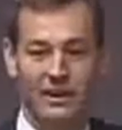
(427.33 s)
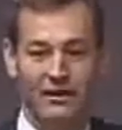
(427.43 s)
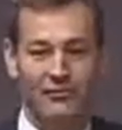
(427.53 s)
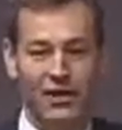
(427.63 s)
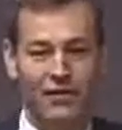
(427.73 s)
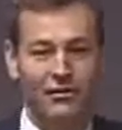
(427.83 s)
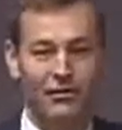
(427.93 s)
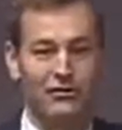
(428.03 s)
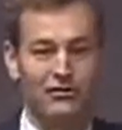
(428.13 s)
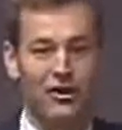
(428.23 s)
And in fact,
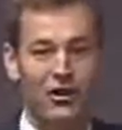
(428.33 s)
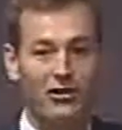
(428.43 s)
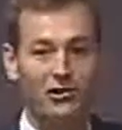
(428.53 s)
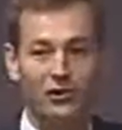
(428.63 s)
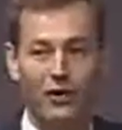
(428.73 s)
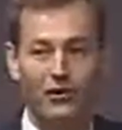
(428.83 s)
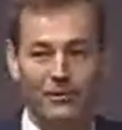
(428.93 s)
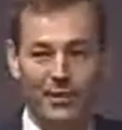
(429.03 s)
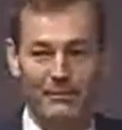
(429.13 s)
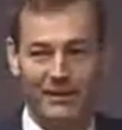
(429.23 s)
there is no
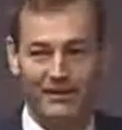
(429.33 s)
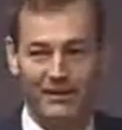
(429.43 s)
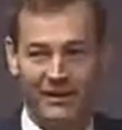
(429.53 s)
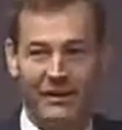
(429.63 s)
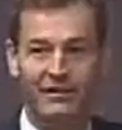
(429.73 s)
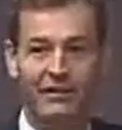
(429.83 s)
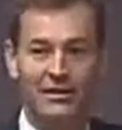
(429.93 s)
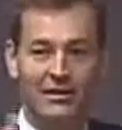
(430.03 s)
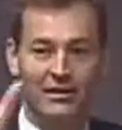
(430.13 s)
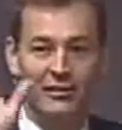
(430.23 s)
lower limit to that.
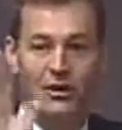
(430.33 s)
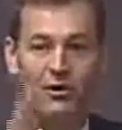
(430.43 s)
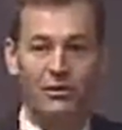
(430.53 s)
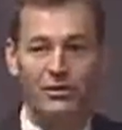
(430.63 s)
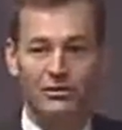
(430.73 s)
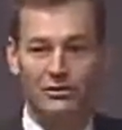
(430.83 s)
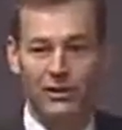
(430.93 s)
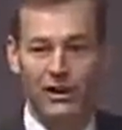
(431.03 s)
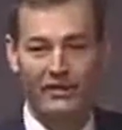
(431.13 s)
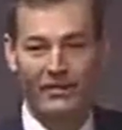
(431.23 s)
The lower you
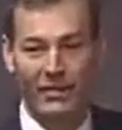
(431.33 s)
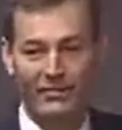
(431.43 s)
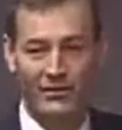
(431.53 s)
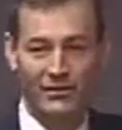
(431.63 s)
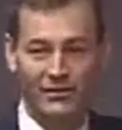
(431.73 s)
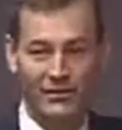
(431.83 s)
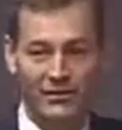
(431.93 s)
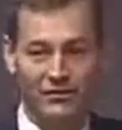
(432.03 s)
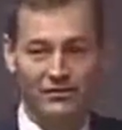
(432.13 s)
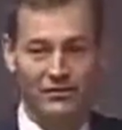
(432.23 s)
drive LDL
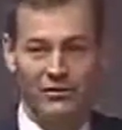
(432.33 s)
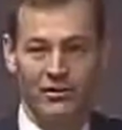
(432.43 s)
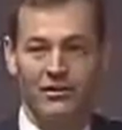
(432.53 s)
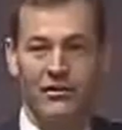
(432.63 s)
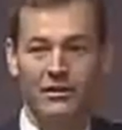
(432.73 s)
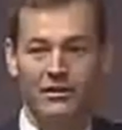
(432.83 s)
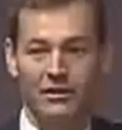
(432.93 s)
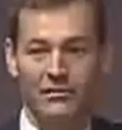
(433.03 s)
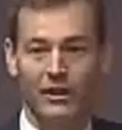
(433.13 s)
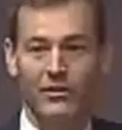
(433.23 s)
cholesterol,
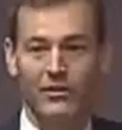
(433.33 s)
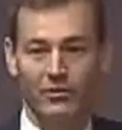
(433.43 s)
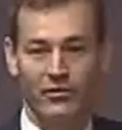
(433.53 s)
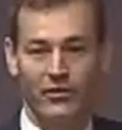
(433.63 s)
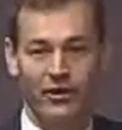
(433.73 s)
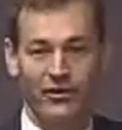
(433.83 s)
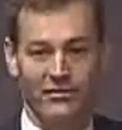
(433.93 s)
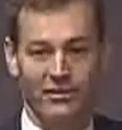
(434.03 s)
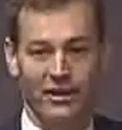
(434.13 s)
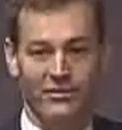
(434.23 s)
the lower the
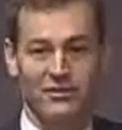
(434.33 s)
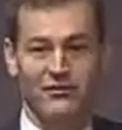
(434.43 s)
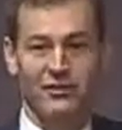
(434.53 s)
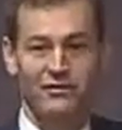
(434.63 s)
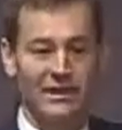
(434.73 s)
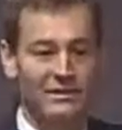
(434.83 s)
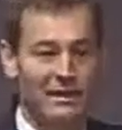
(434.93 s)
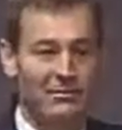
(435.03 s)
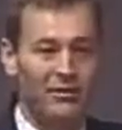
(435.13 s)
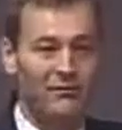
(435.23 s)
heart attack. So if you take
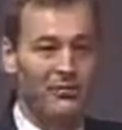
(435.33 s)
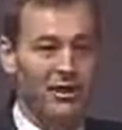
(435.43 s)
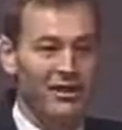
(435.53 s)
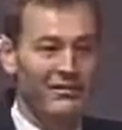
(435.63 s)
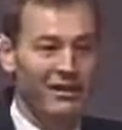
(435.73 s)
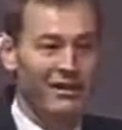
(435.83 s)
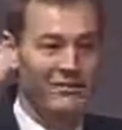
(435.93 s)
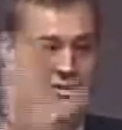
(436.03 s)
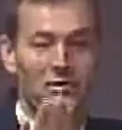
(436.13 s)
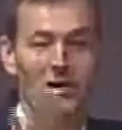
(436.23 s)
someone from
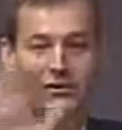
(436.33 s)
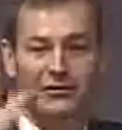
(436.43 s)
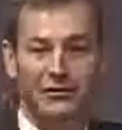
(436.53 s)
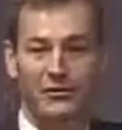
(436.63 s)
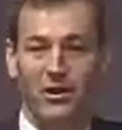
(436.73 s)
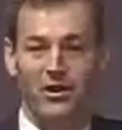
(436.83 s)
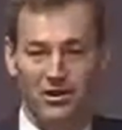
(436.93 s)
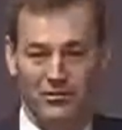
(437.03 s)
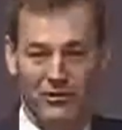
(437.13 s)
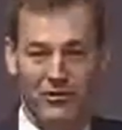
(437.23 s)
LDL 200 to
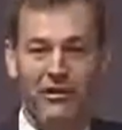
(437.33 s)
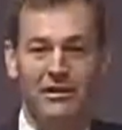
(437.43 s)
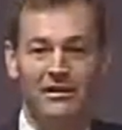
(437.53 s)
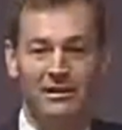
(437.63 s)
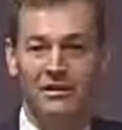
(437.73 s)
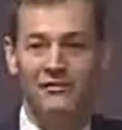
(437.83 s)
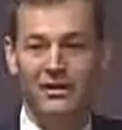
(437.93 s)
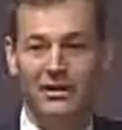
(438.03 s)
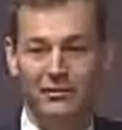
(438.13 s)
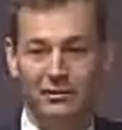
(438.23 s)
100, you've
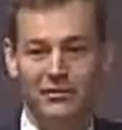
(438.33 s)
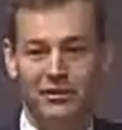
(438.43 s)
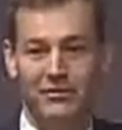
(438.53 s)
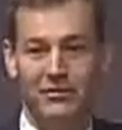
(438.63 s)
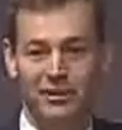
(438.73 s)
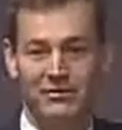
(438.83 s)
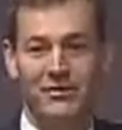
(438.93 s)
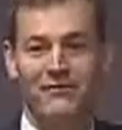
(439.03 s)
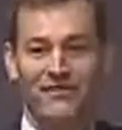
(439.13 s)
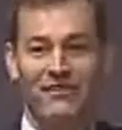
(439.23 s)
decreased their
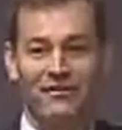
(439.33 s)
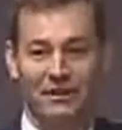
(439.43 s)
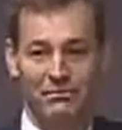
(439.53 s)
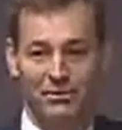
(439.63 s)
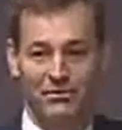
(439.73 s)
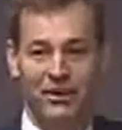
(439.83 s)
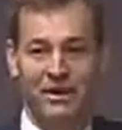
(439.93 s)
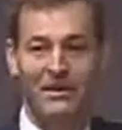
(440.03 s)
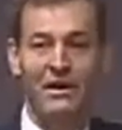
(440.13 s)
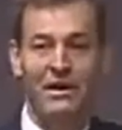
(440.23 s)
risk
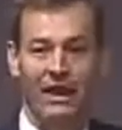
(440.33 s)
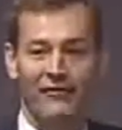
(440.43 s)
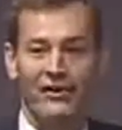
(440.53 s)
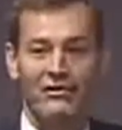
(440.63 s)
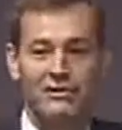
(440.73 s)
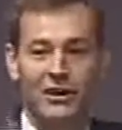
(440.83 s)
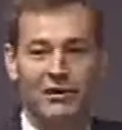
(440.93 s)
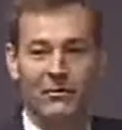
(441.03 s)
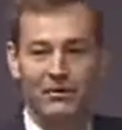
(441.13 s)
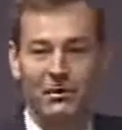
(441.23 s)
50%. If you
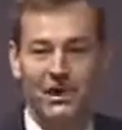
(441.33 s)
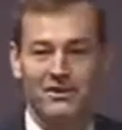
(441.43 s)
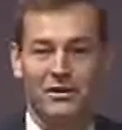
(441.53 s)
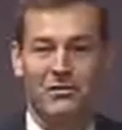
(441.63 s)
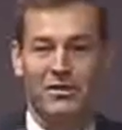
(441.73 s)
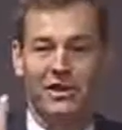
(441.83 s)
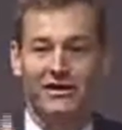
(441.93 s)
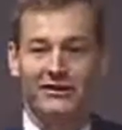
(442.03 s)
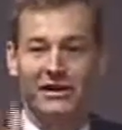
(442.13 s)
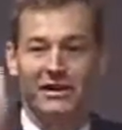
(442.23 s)
start with a patient with
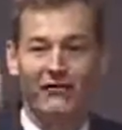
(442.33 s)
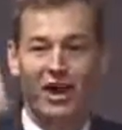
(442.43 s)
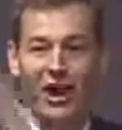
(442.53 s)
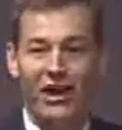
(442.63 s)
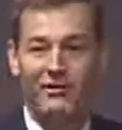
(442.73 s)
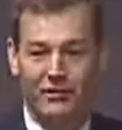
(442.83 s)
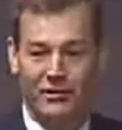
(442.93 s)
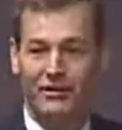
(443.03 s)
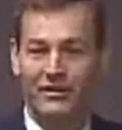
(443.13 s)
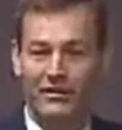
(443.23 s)
LDL of
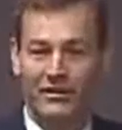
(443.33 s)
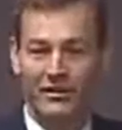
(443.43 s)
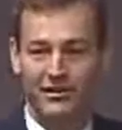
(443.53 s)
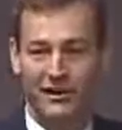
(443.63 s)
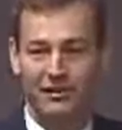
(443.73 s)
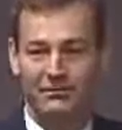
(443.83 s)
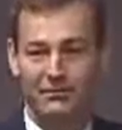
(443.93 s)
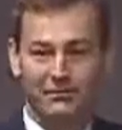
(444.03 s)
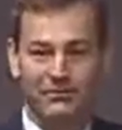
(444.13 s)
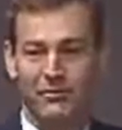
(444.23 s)
100, okay,
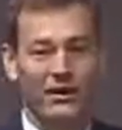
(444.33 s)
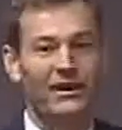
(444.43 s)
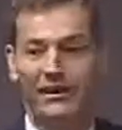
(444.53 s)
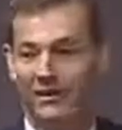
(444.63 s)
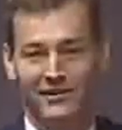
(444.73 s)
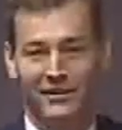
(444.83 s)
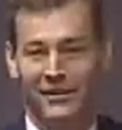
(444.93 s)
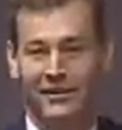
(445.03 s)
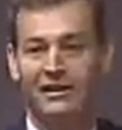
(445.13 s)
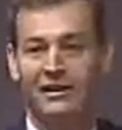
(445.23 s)
great
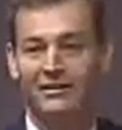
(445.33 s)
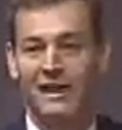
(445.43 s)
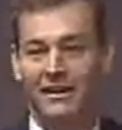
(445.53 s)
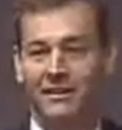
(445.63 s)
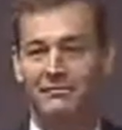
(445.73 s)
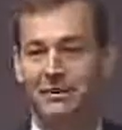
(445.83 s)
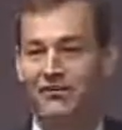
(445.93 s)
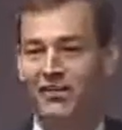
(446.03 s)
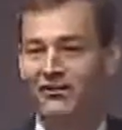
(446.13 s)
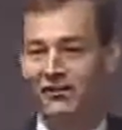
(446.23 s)
LDL, take them to
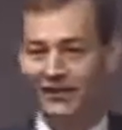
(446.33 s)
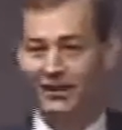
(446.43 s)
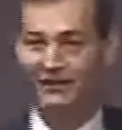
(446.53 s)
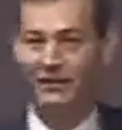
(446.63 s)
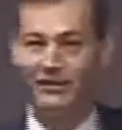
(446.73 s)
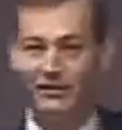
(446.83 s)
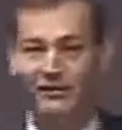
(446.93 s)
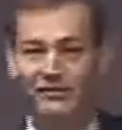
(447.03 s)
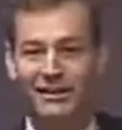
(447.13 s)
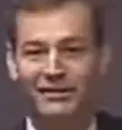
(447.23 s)
50,
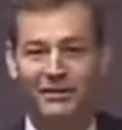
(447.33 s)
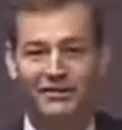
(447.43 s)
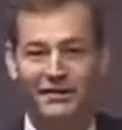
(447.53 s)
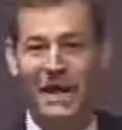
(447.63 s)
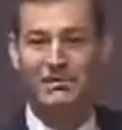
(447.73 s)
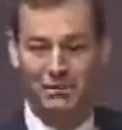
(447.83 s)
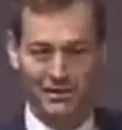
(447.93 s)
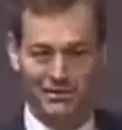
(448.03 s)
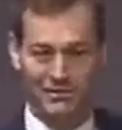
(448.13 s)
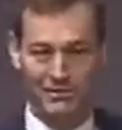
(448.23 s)
you've decreased that
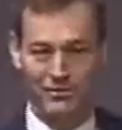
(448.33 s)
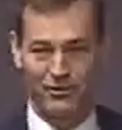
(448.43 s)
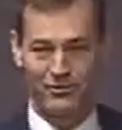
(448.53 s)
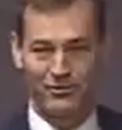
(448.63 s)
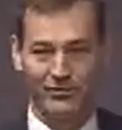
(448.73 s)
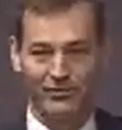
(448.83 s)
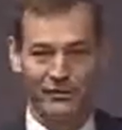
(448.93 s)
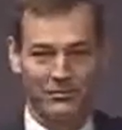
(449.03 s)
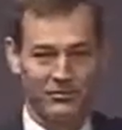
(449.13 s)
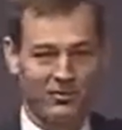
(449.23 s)
patient's risk
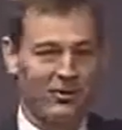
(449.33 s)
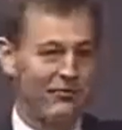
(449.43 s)
50%.